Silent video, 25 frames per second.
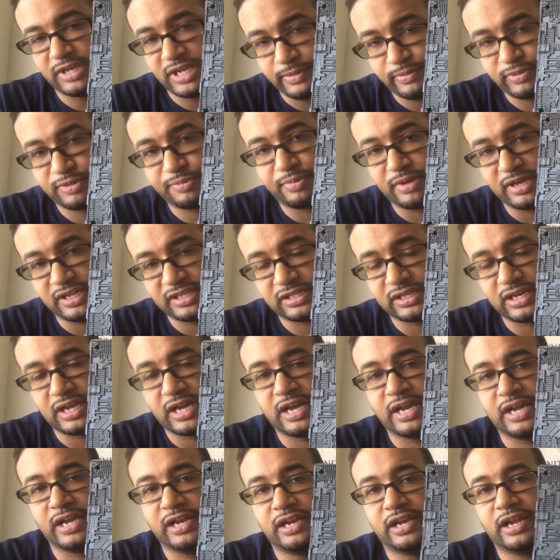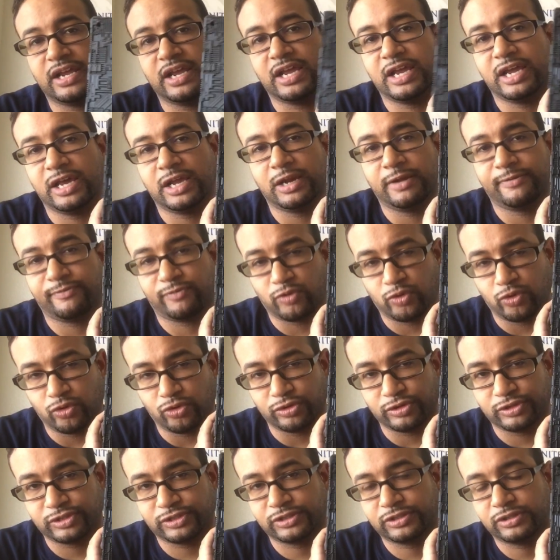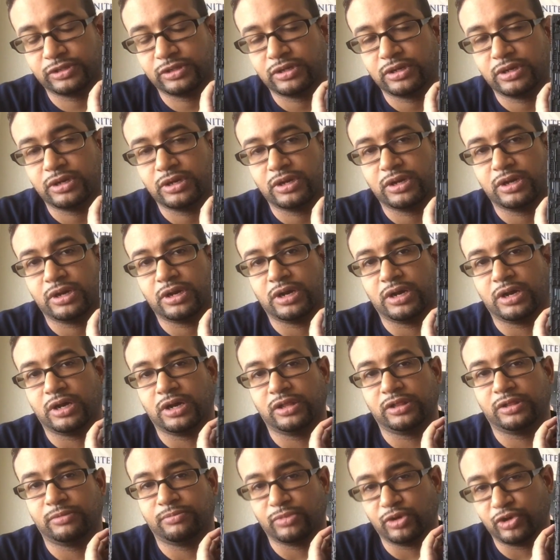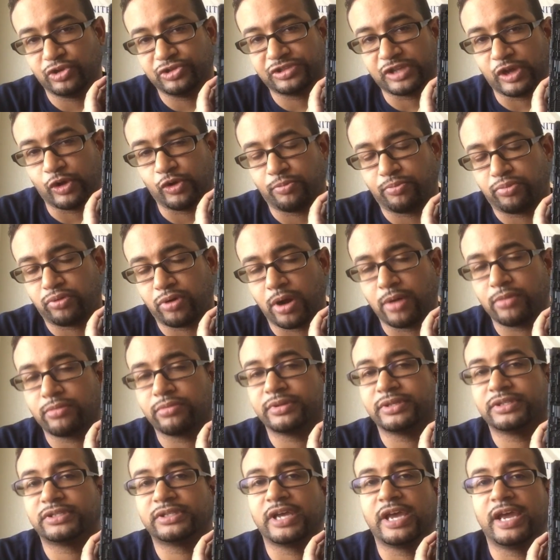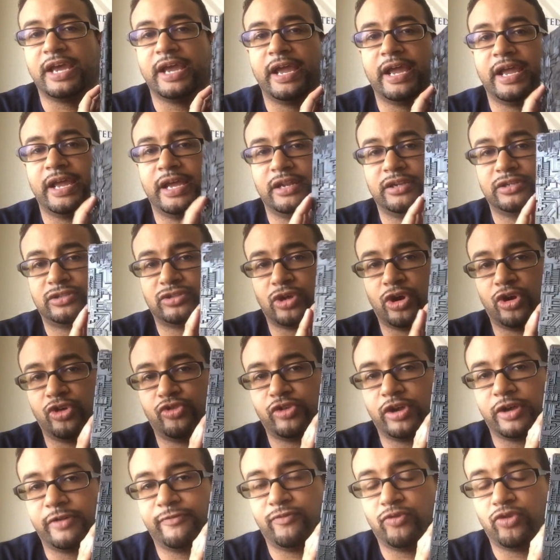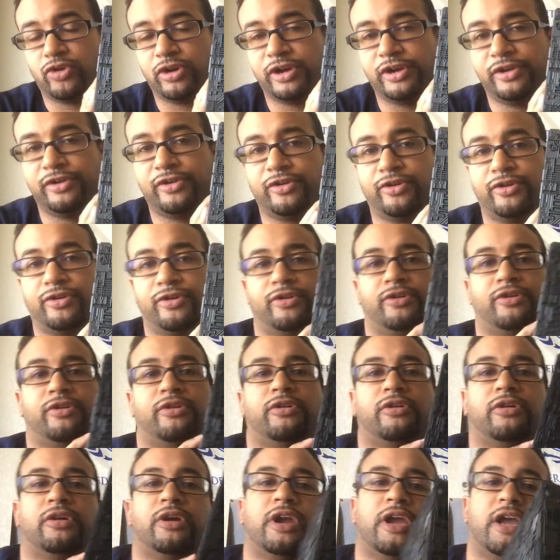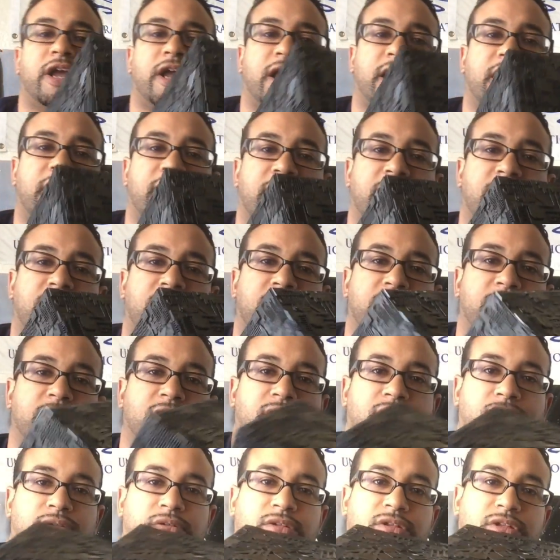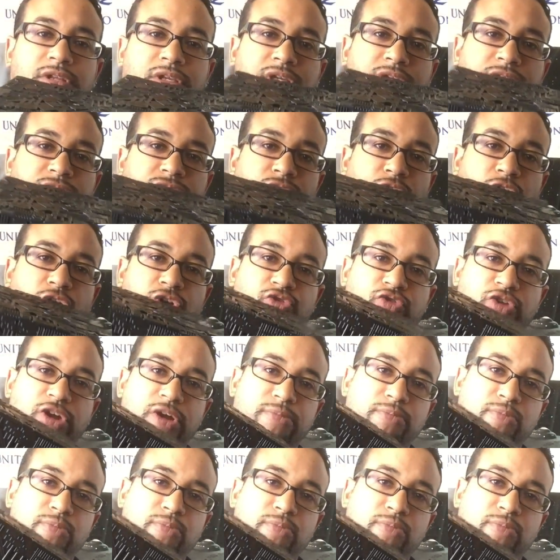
Deep Space Nine, and of course, the most I would probably say in Star Trek Voyager and the Star Trek